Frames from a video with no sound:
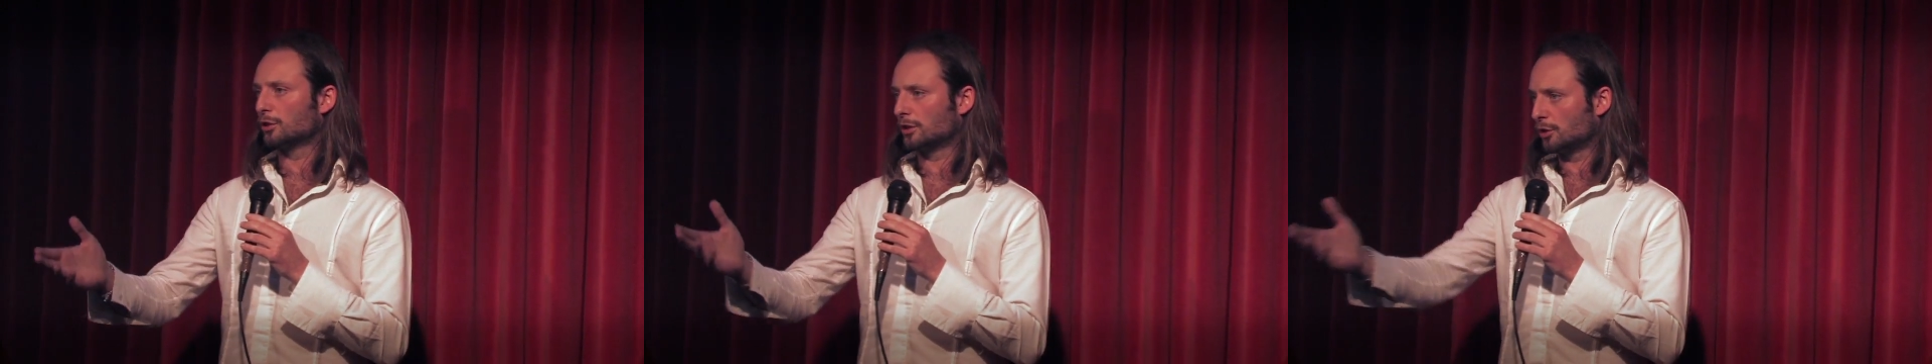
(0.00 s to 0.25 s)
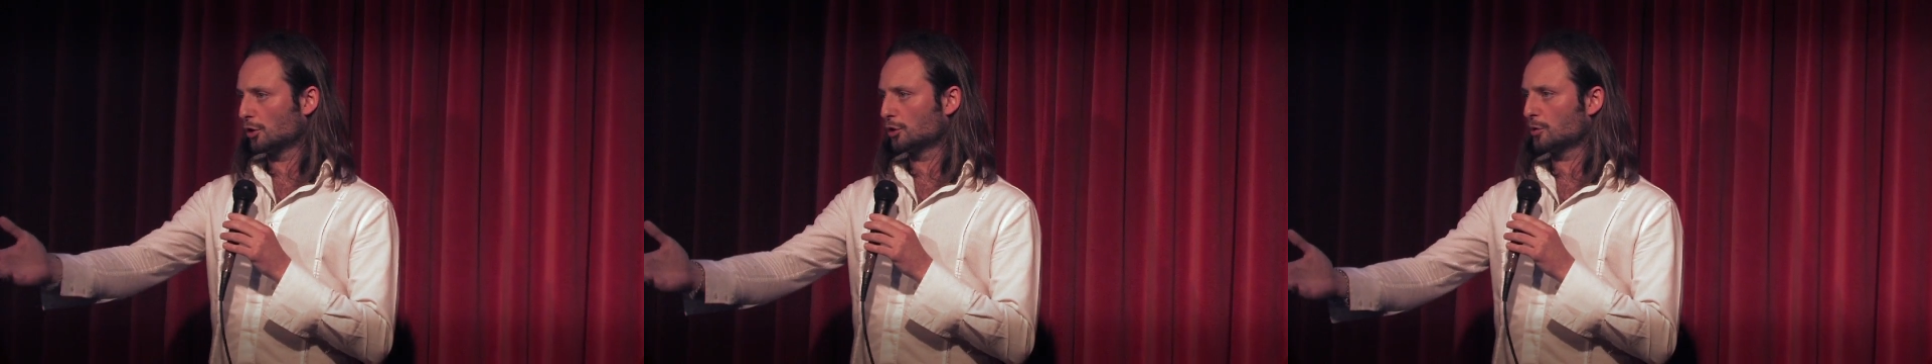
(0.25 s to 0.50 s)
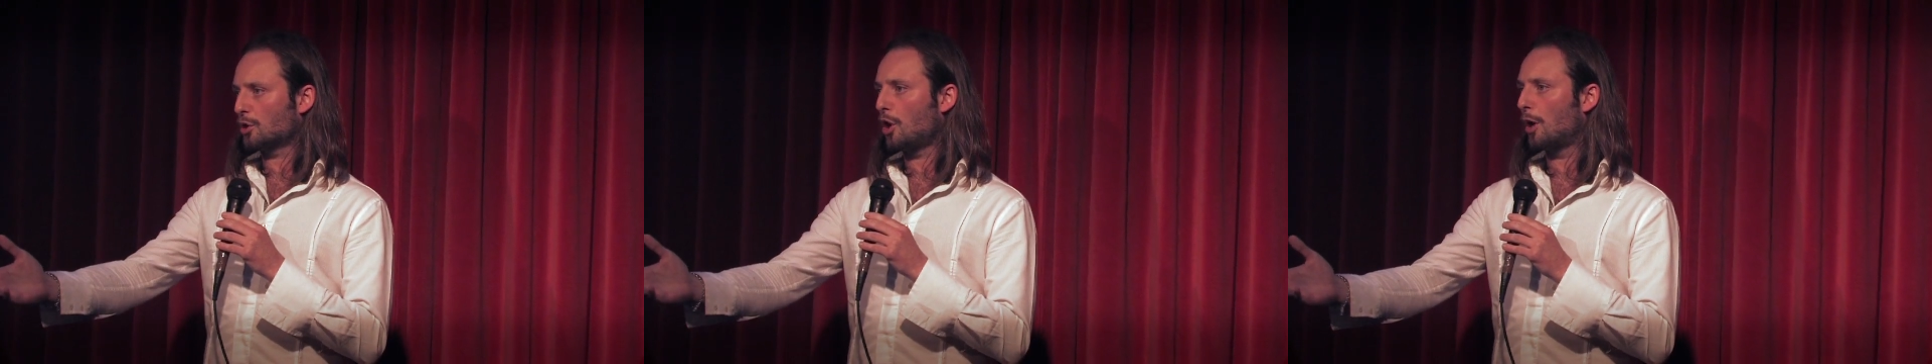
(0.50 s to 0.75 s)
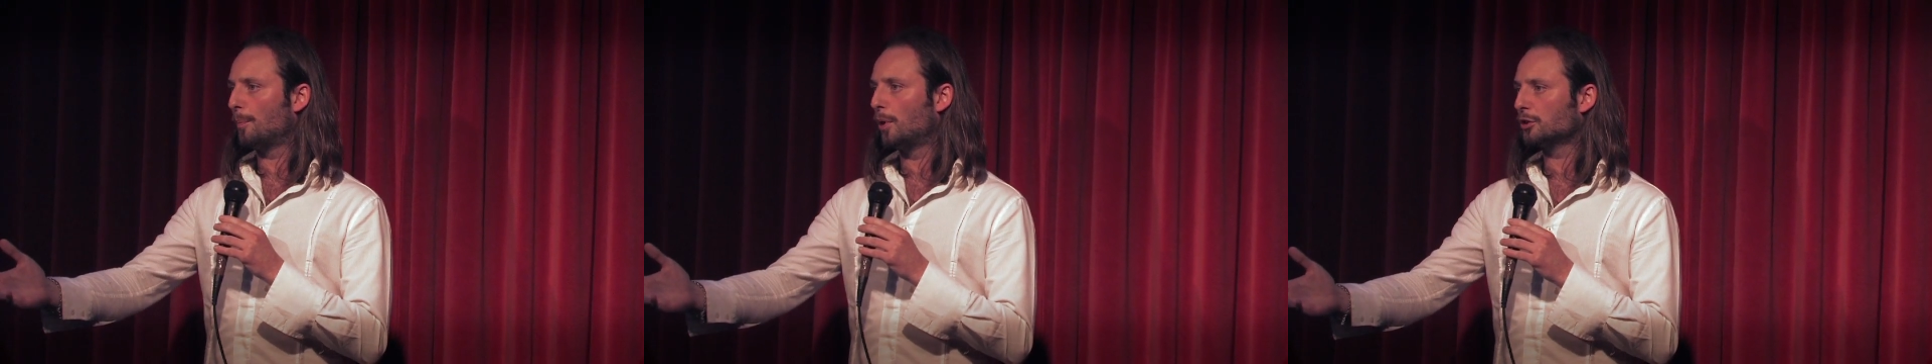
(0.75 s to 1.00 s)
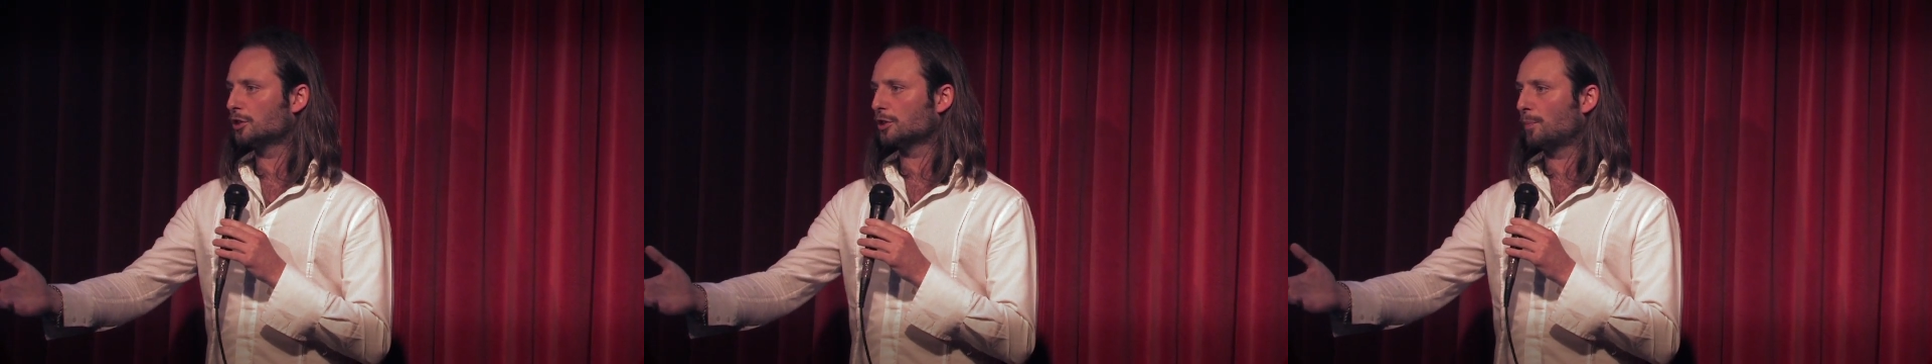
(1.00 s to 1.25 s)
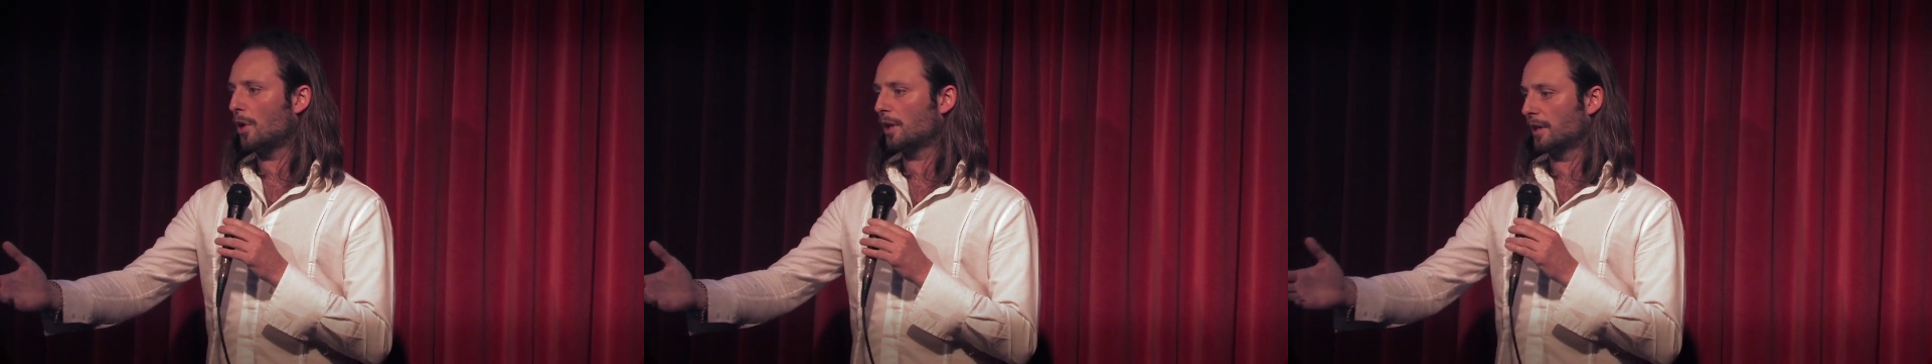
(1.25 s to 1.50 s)
The judge was called Pontius
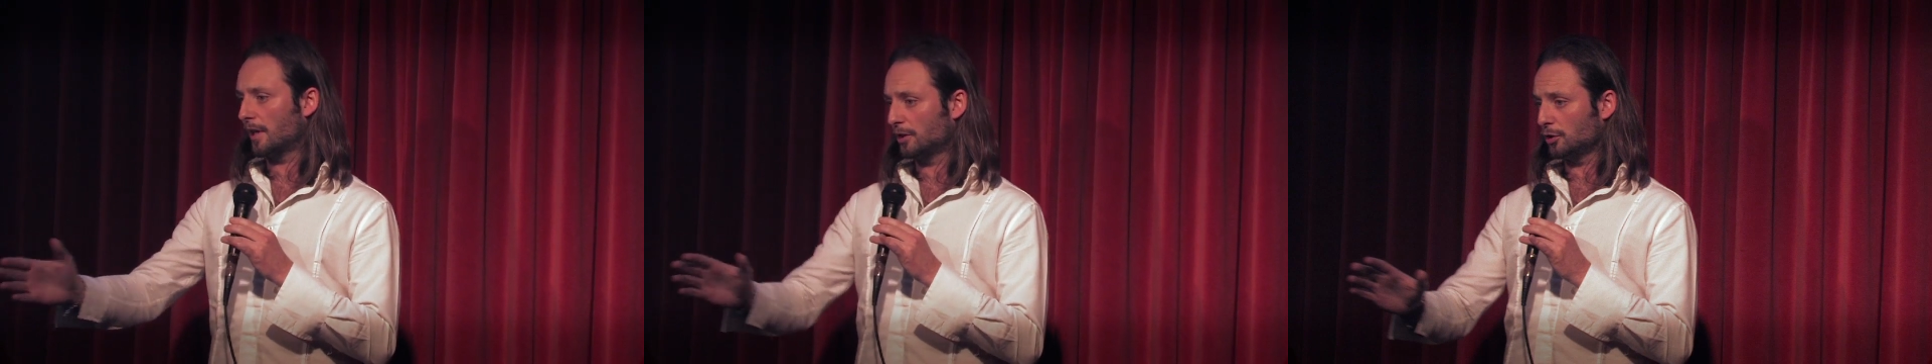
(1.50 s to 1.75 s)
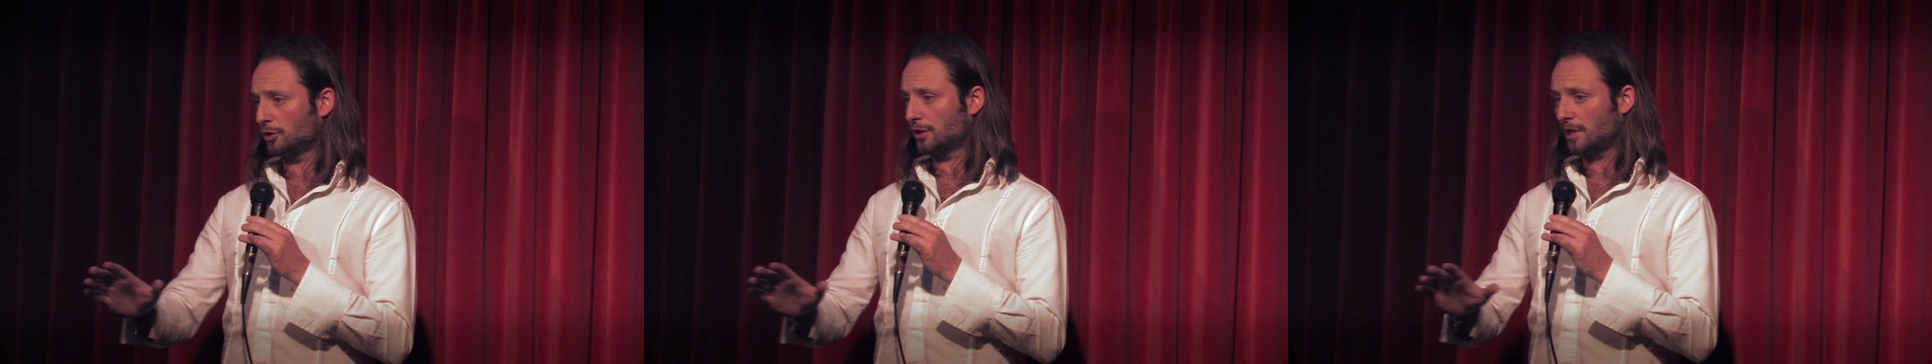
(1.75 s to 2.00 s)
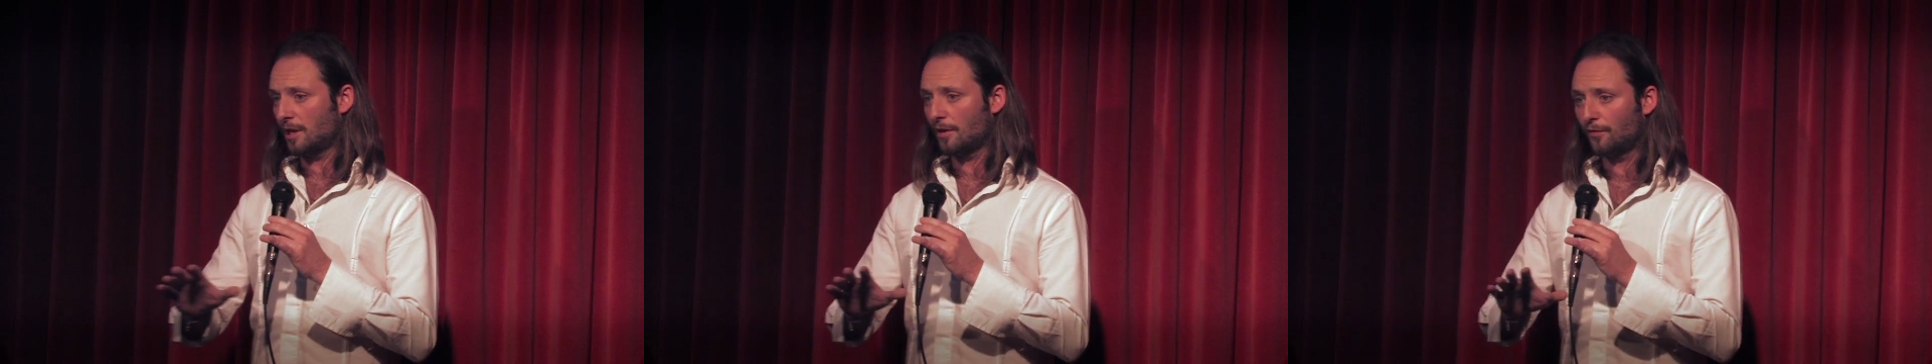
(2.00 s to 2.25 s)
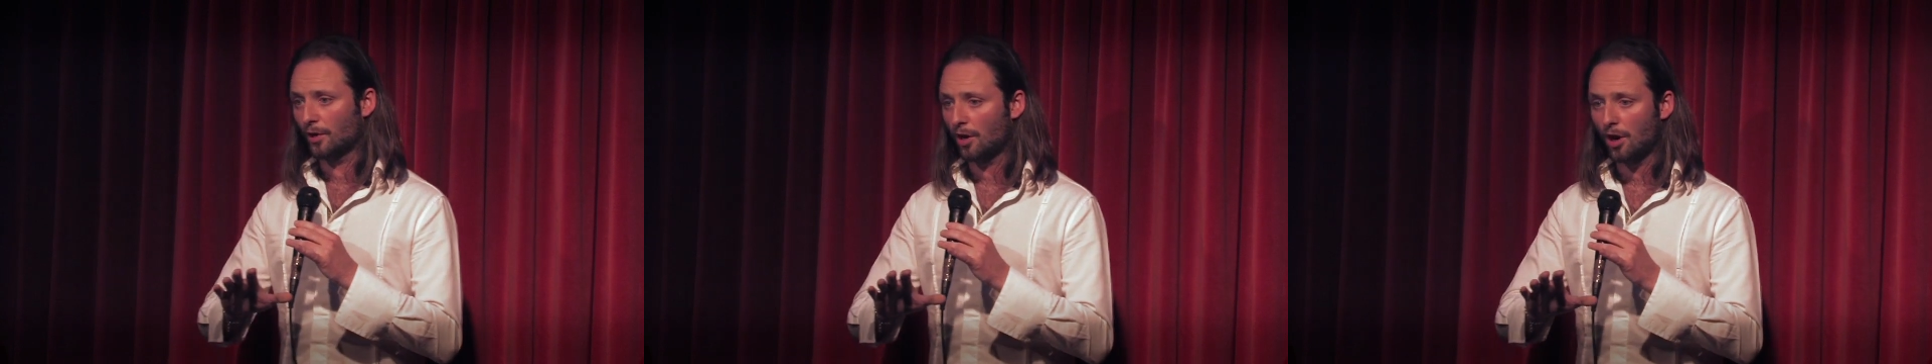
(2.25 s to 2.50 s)
Pilate. And just to clarify,